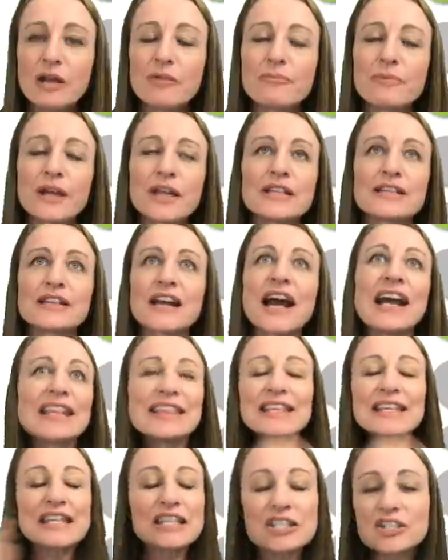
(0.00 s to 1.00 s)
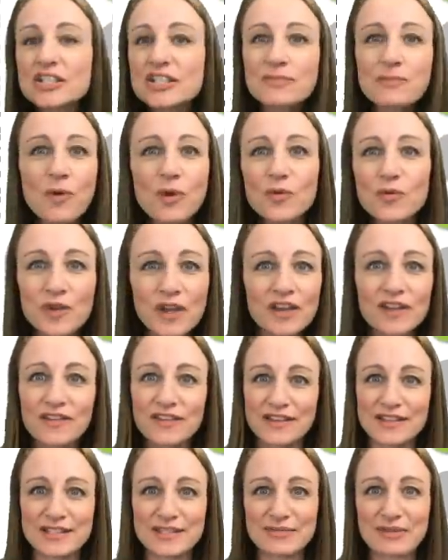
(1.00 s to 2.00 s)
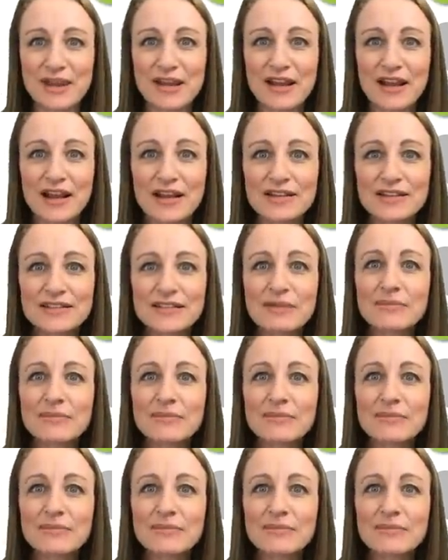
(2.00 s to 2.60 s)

But I think it's just more real this way, guys.